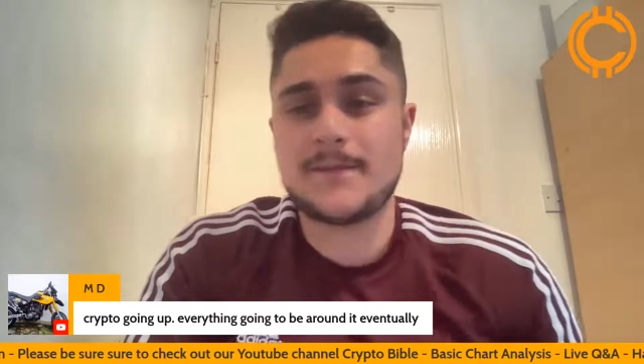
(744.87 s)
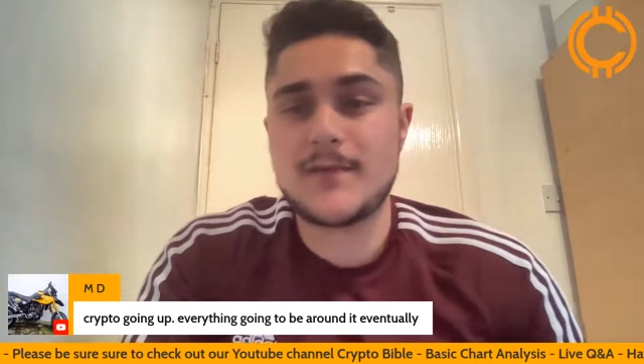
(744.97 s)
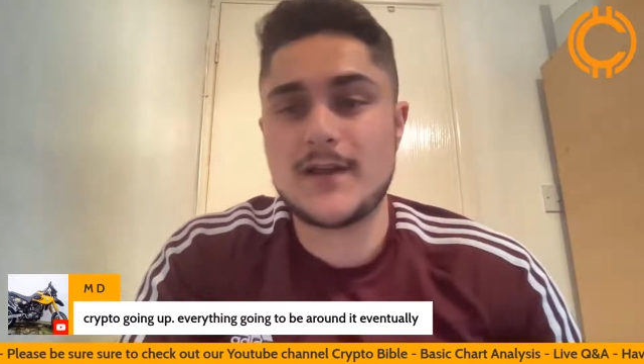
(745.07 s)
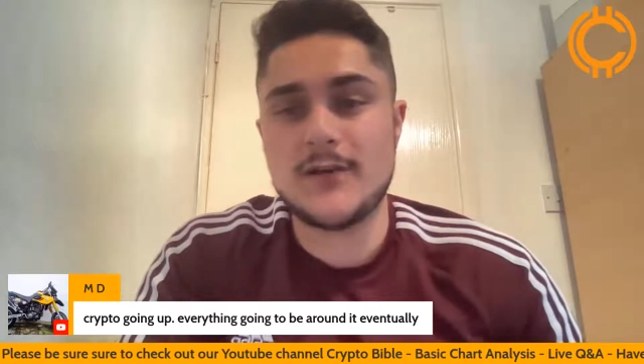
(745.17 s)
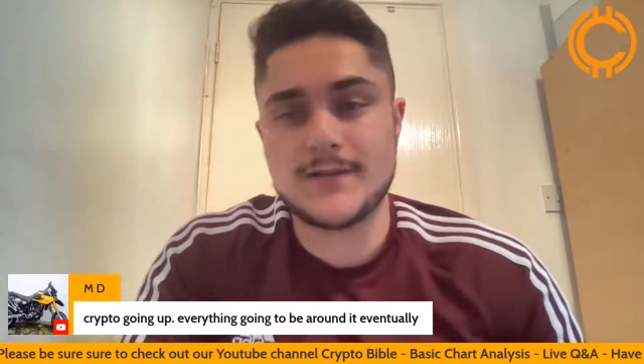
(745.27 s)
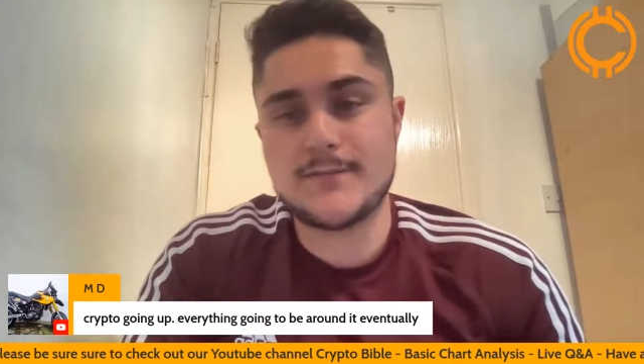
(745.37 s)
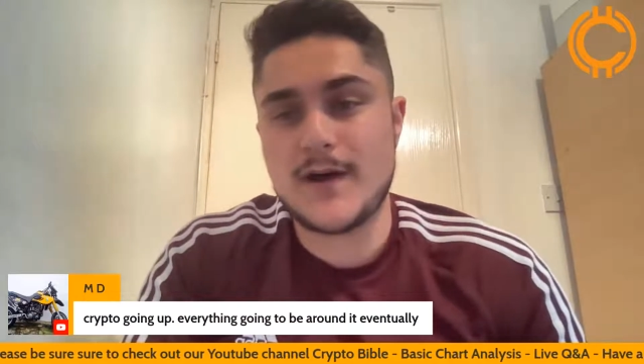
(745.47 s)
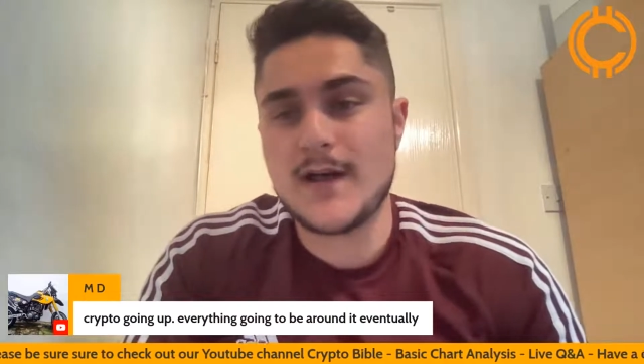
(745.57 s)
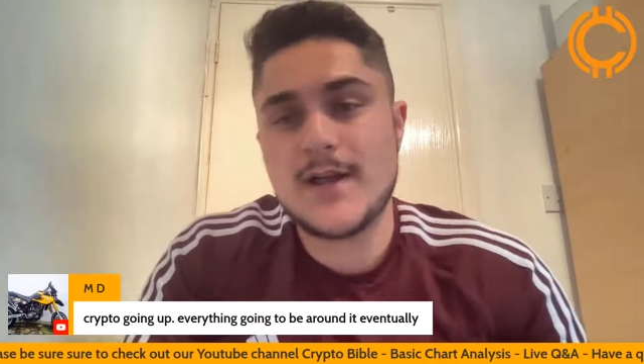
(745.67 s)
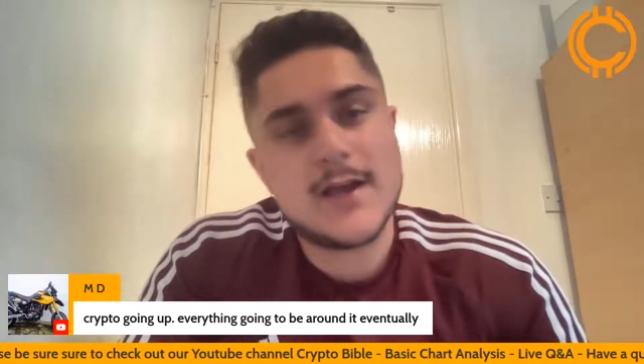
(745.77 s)
Big loss.
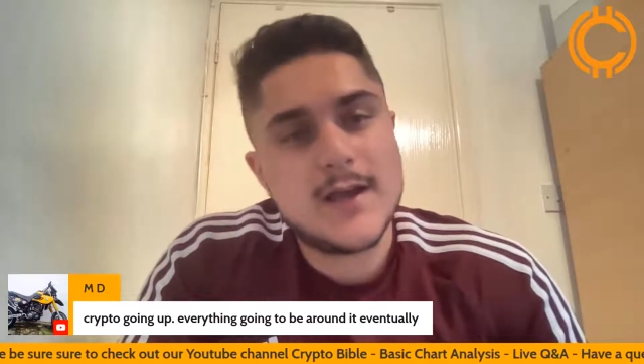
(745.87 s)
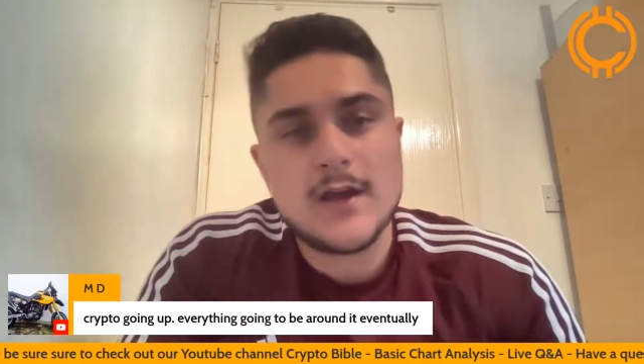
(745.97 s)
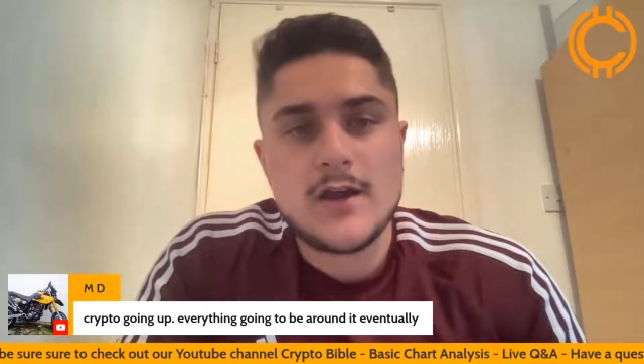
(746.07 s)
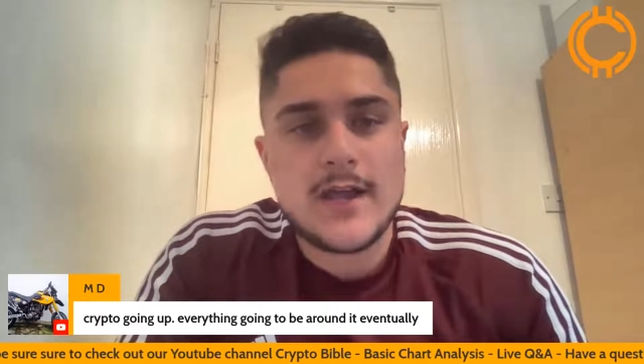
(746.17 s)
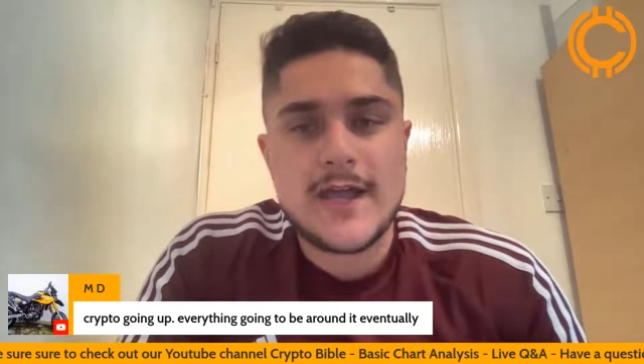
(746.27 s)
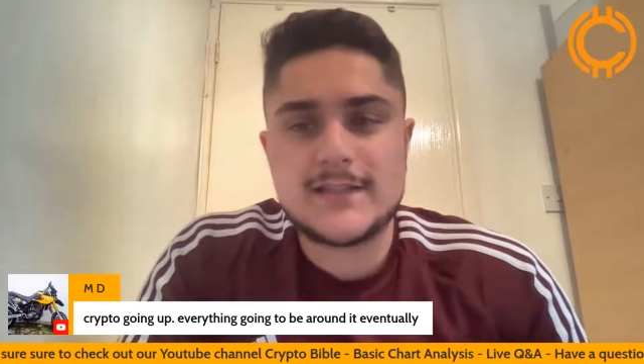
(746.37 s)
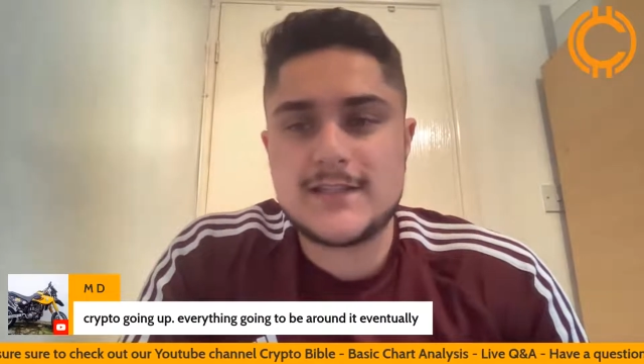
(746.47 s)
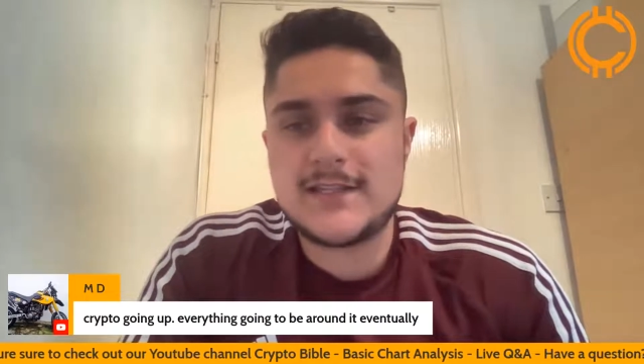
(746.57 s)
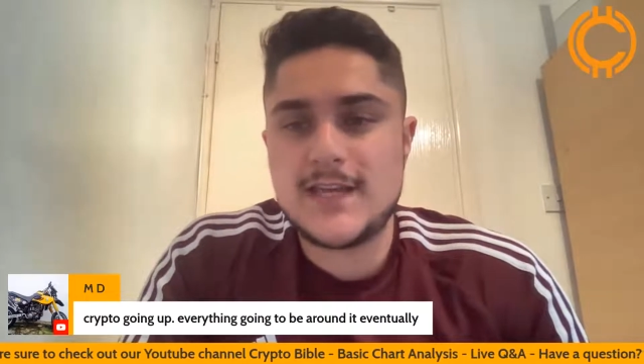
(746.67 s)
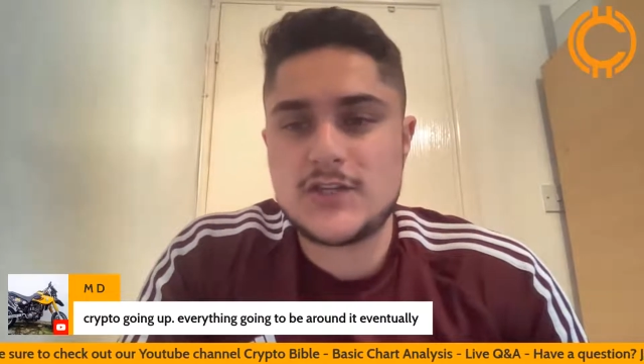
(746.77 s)
But here to
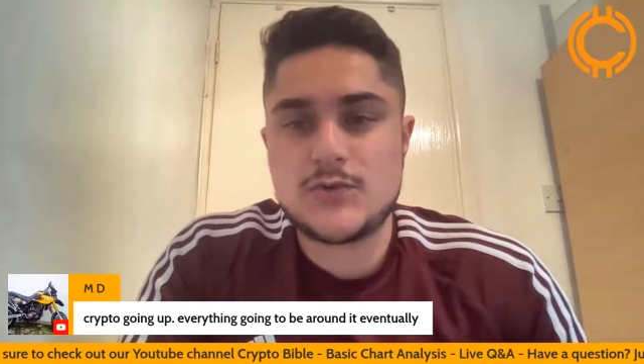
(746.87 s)
teach,